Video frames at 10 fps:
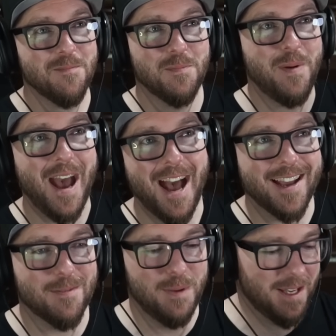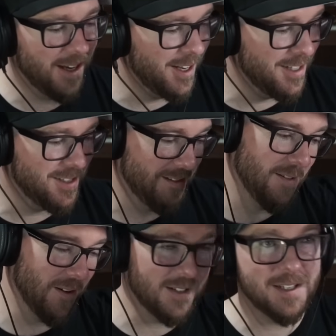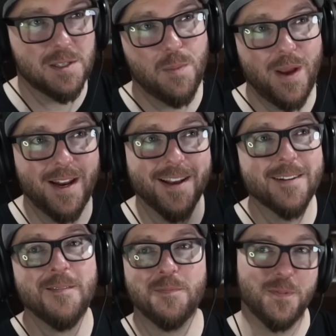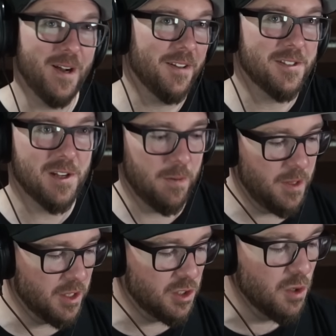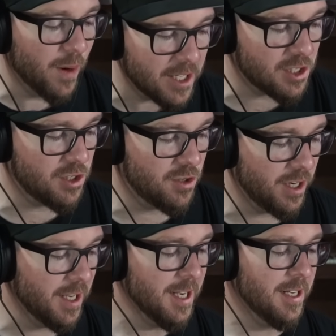back because they're anticipating, well, there's going to be this new registry,